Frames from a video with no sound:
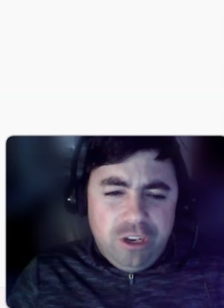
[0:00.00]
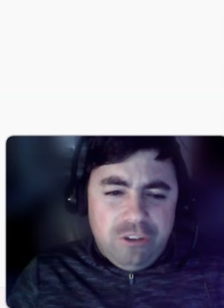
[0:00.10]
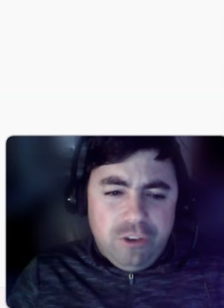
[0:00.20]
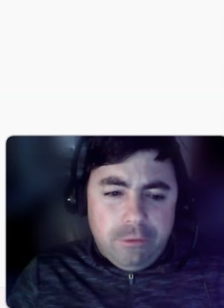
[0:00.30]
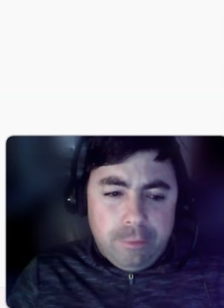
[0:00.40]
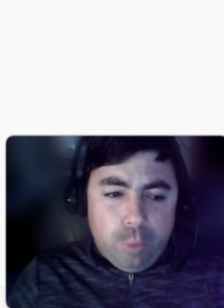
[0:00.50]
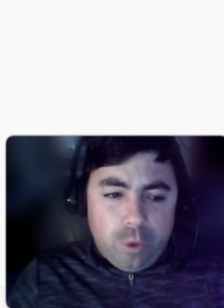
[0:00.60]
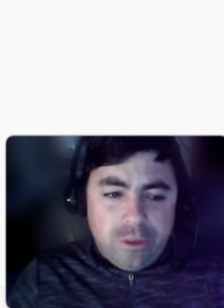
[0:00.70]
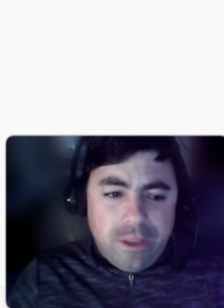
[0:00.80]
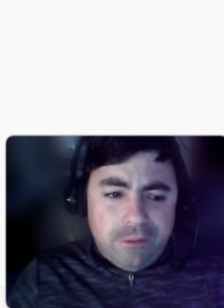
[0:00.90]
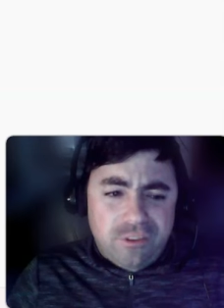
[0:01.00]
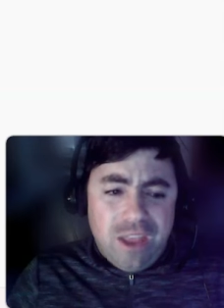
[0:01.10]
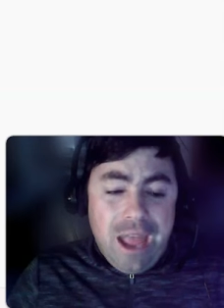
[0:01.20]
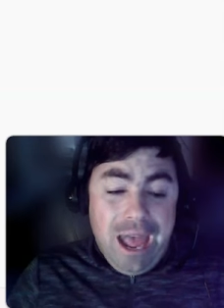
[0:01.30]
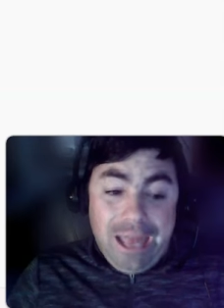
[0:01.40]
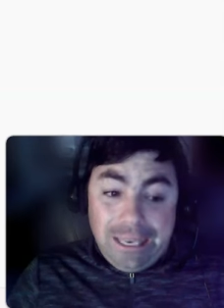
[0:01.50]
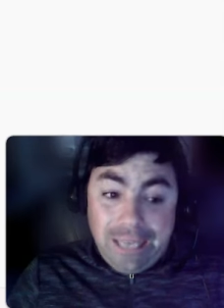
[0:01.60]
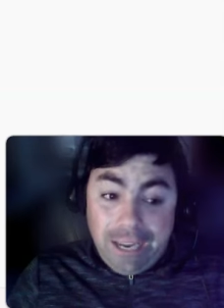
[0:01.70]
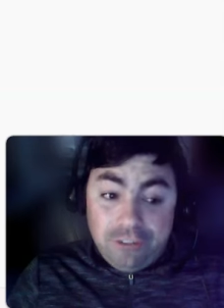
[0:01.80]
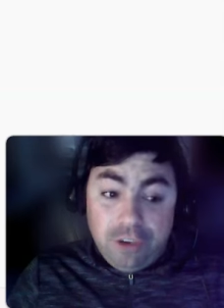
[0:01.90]
D C reported deaths.
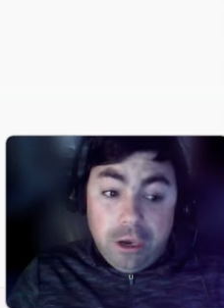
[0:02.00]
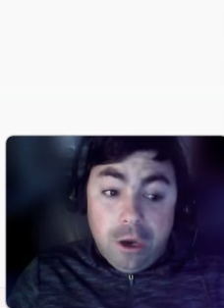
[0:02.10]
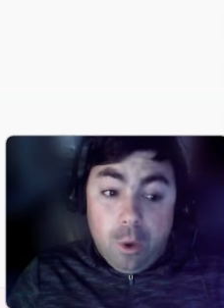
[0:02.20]
Alaska,